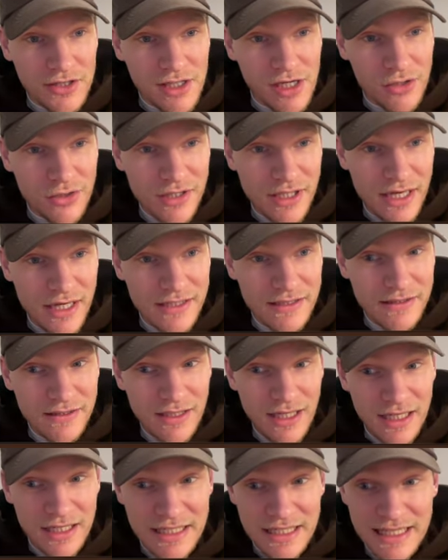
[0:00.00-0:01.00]
Okay,
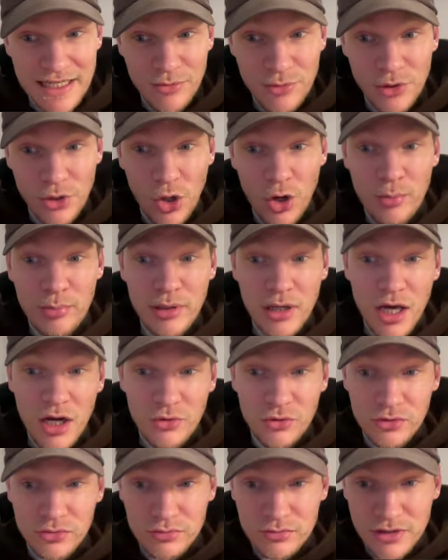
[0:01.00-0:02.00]
and here we've got a
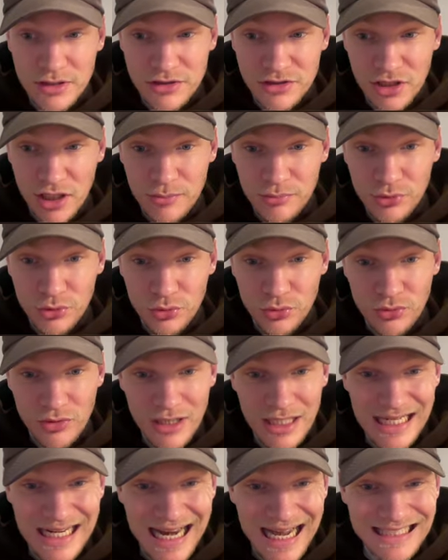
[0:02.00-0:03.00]
plural example.
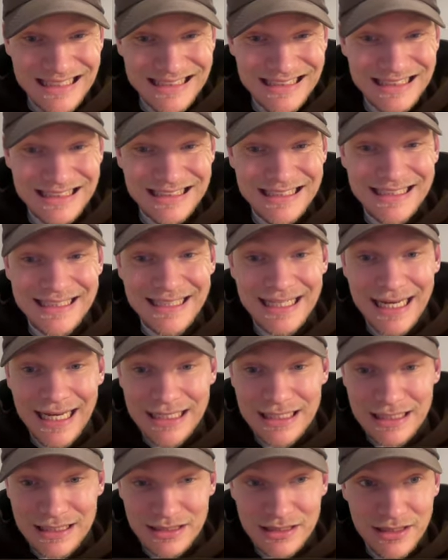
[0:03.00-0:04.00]
Las
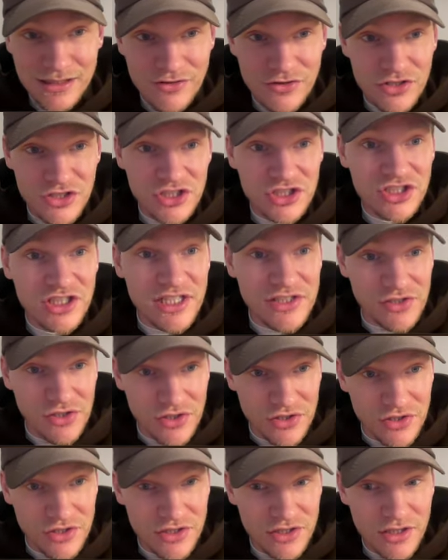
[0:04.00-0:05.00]
tijeras, the
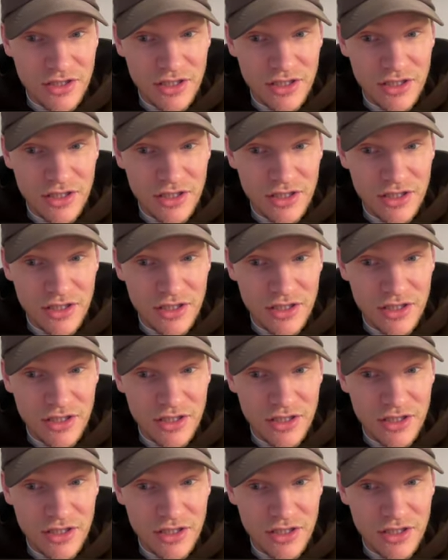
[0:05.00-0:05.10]
scissors,